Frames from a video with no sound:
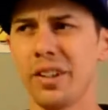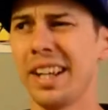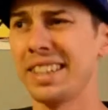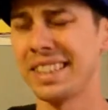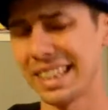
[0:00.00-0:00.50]

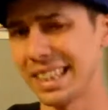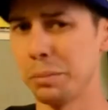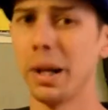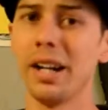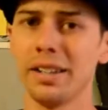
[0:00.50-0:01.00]
like
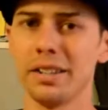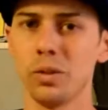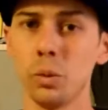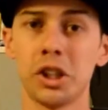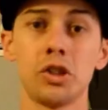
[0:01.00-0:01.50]
60 bucks,
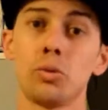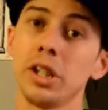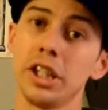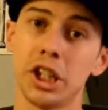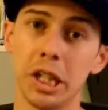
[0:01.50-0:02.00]
which is
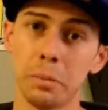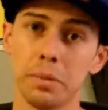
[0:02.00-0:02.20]
really cheap.